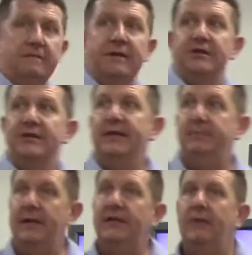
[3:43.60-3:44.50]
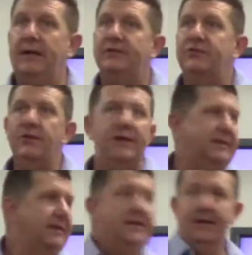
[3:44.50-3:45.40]
flushes, that being really stressed,
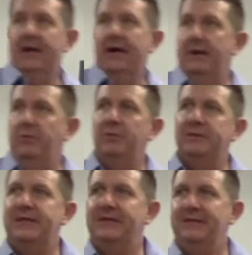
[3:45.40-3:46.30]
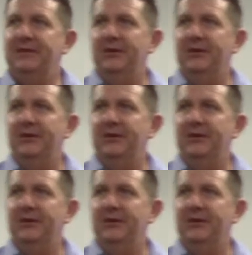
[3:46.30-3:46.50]
almost like the